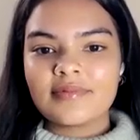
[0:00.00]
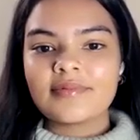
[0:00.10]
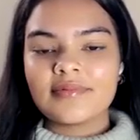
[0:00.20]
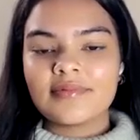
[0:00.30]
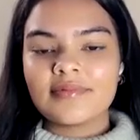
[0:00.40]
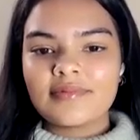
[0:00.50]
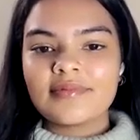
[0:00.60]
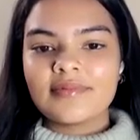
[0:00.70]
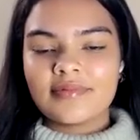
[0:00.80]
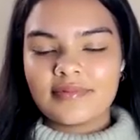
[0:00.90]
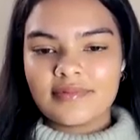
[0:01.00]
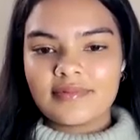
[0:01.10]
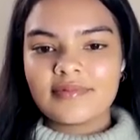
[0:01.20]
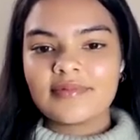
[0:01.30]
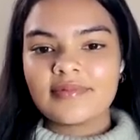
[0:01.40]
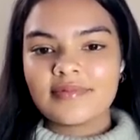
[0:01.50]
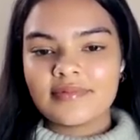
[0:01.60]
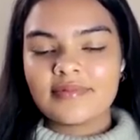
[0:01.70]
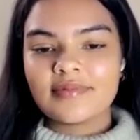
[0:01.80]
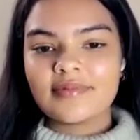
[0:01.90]

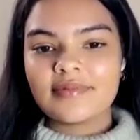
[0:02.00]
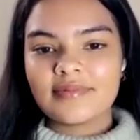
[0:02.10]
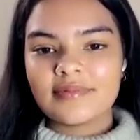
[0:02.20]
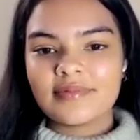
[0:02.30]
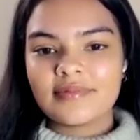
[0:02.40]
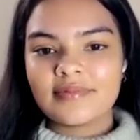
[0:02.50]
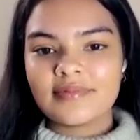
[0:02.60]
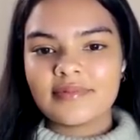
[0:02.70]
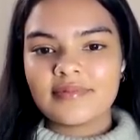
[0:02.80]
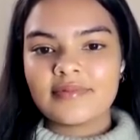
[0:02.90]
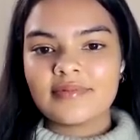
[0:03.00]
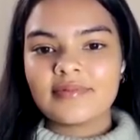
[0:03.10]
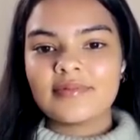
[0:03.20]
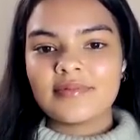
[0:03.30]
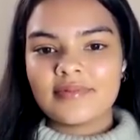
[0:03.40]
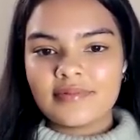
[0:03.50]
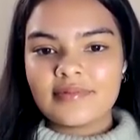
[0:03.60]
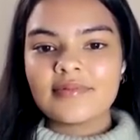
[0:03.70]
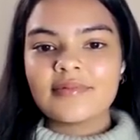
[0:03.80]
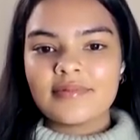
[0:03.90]

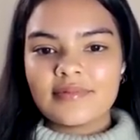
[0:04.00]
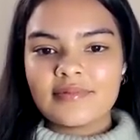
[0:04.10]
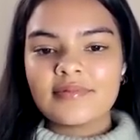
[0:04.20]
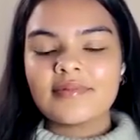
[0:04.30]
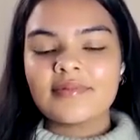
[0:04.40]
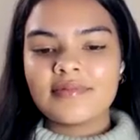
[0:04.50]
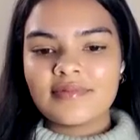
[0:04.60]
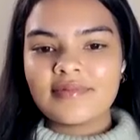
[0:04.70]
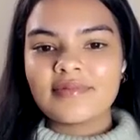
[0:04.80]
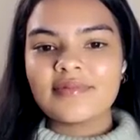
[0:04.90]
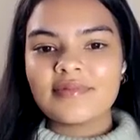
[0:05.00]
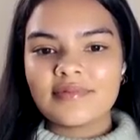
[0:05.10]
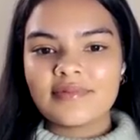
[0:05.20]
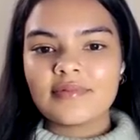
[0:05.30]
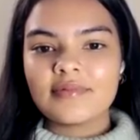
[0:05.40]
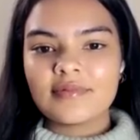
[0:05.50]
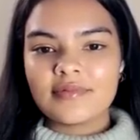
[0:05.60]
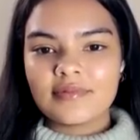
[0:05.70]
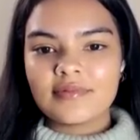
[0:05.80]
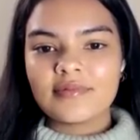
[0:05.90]

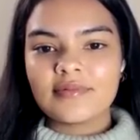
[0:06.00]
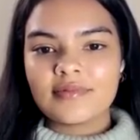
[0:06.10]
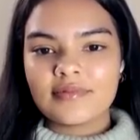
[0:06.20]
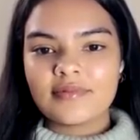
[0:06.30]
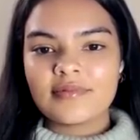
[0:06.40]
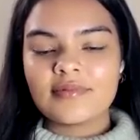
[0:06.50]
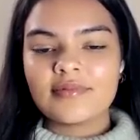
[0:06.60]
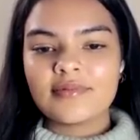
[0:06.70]
(not speaking)